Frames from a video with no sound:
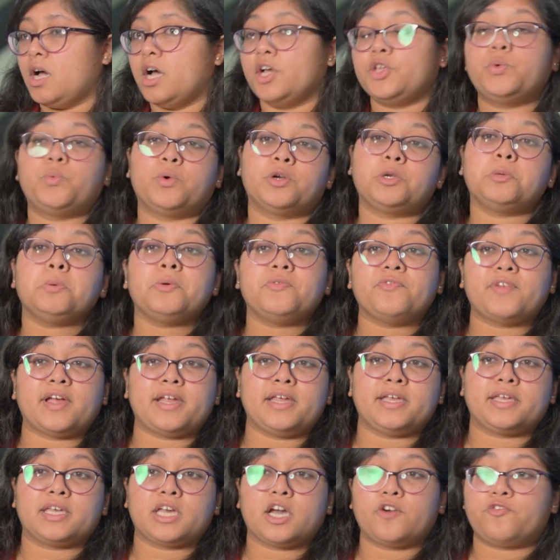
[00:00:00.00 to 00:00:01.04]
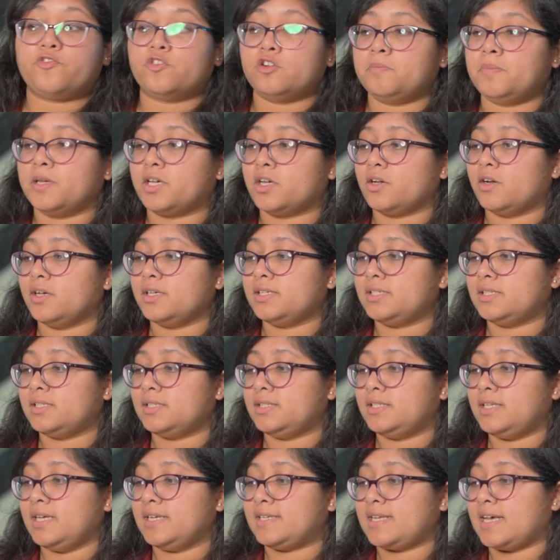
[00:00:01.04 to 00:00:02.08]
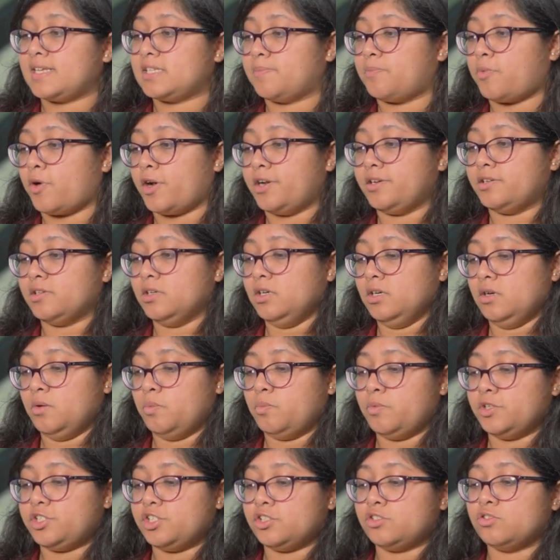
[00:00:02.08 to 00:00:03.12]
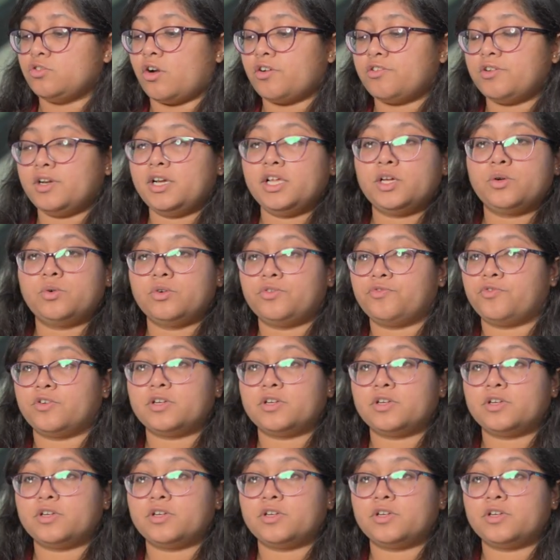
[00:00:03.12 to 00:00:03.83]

You want to be very careful because it has a pointer, which is not really good